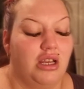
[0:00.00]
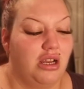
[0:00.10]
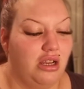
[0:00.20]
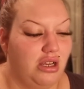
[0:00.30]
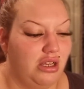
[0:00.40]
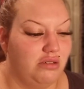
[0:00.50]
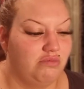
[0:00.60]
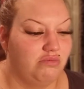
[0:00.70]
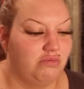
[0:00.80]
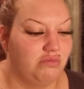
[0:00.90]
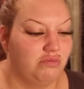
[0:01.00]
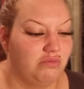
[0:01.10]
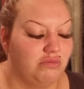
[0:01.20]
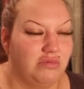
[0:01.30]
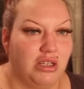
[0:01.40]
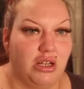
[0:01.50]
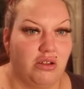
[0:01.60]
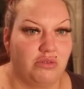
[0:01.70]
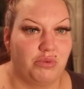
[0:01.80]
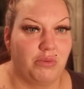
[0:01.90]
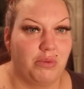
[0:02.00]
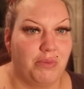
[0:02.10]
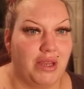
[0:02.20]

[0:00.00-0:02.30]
I know that's probably